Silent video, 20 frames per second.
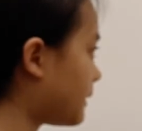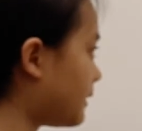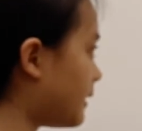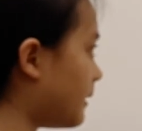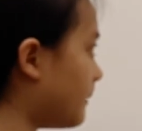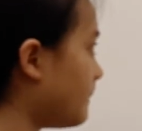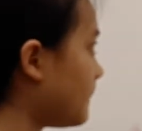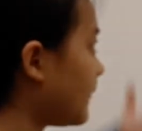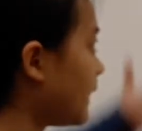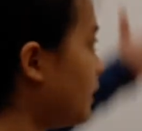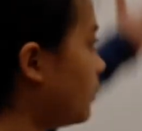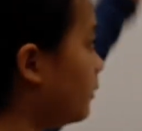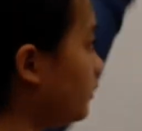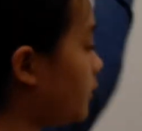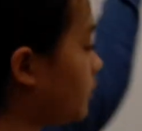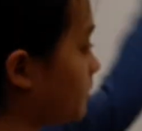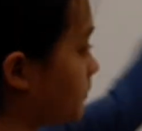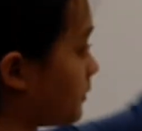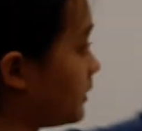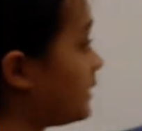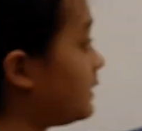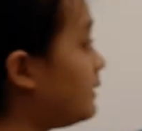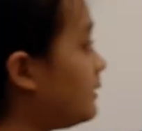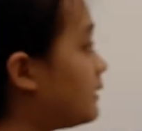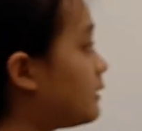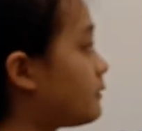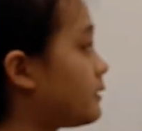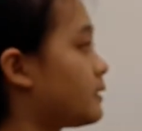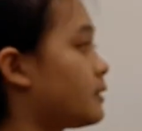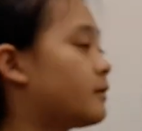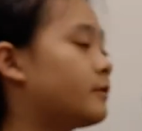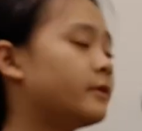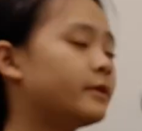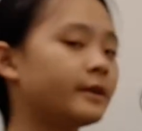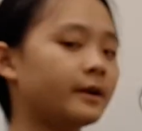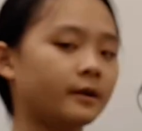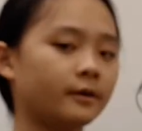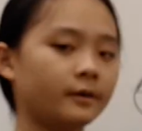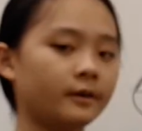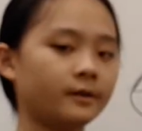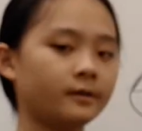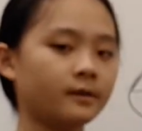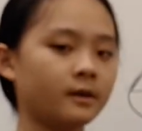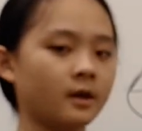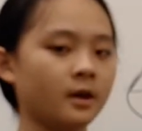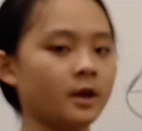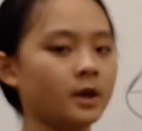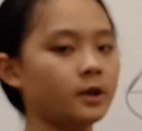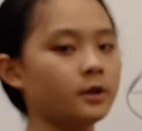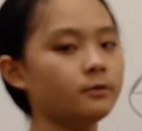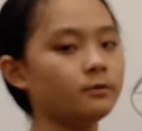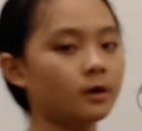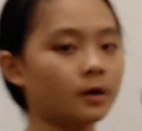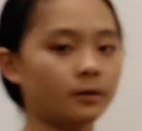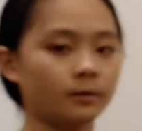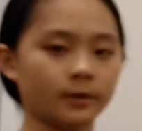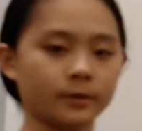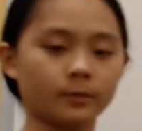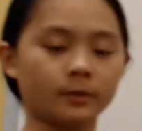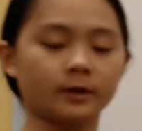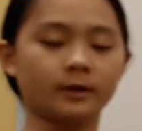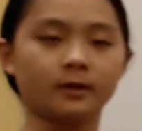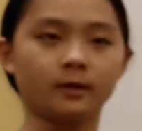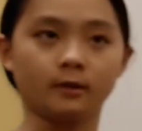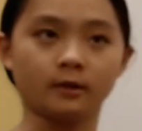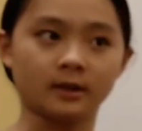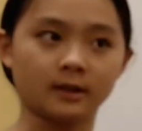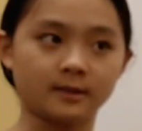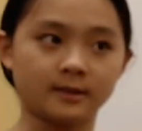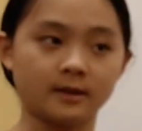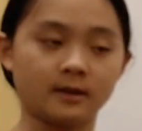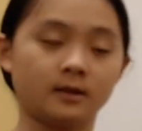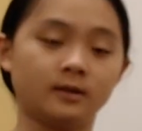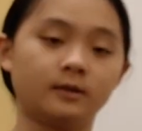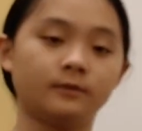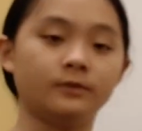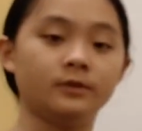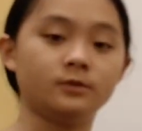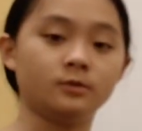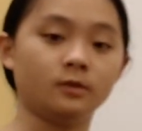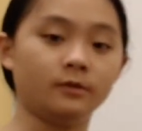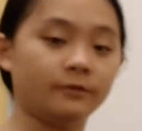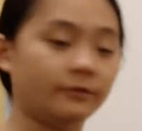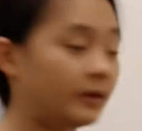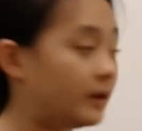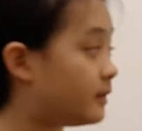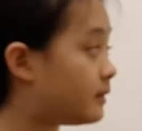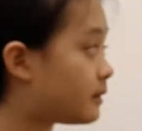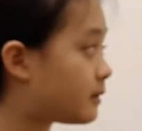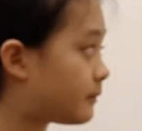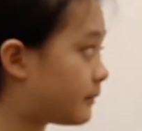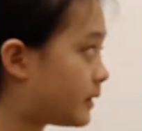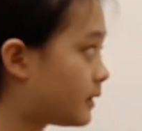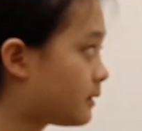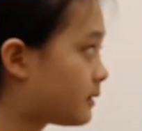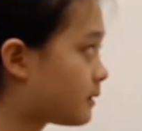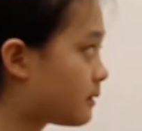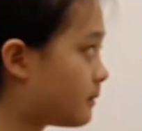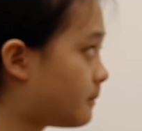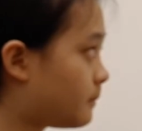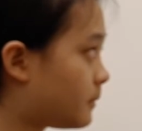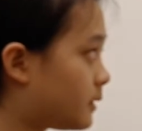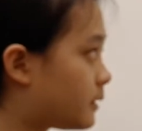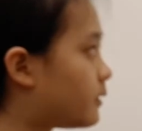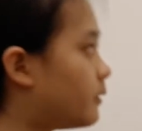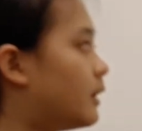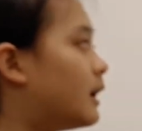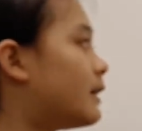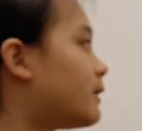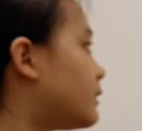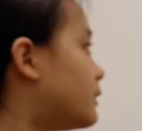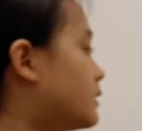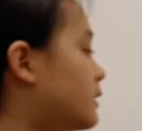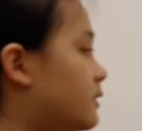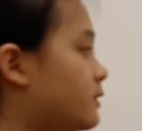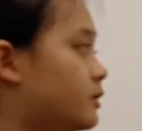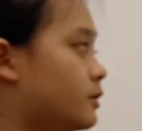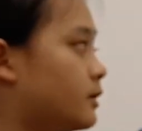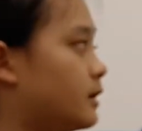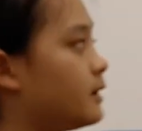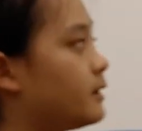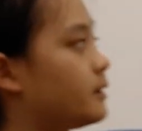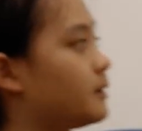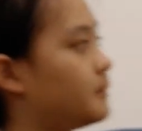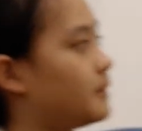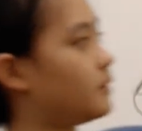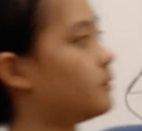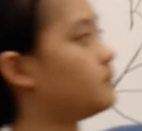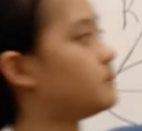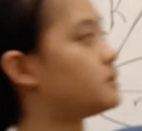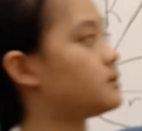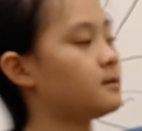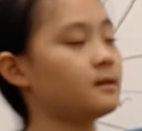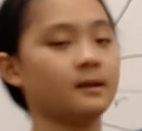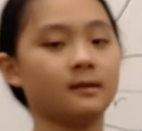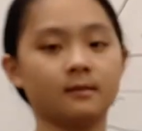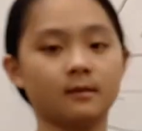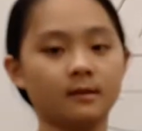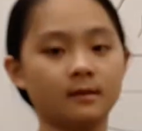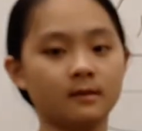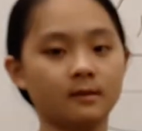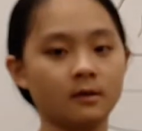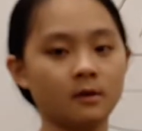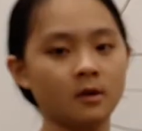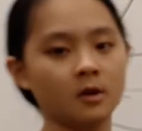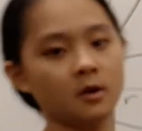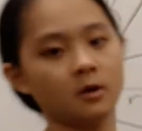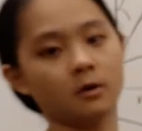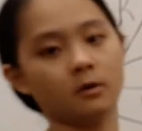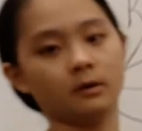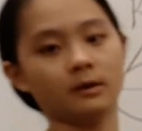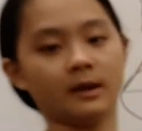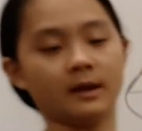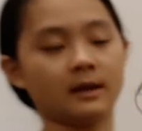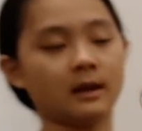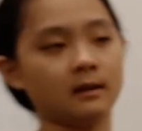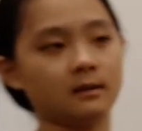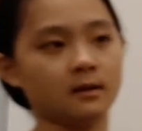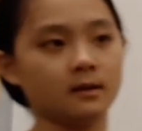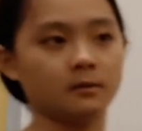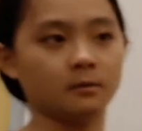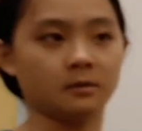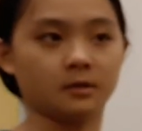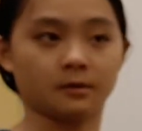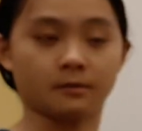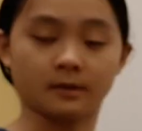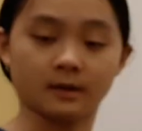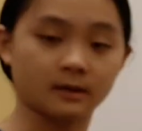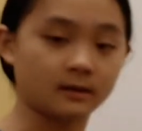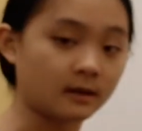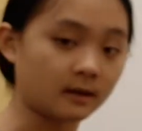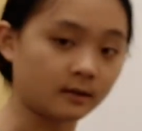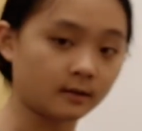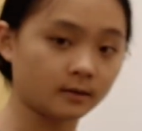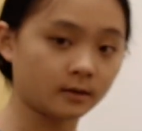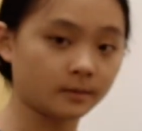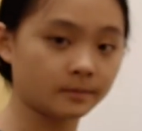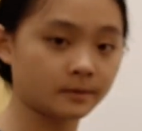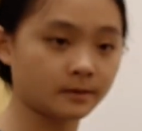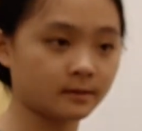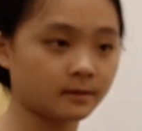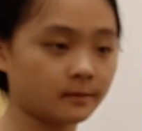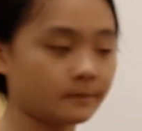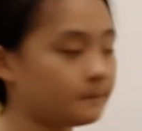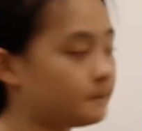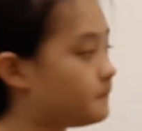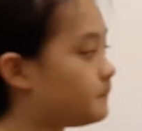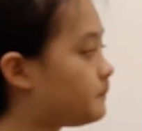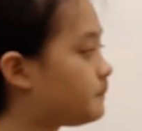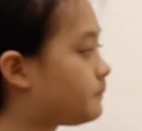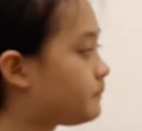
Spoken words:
that when you're breaking down surface areas, you always want to look at the individual faces first. So I suggest drawing them out just like this, or like I did with the rectangular prism.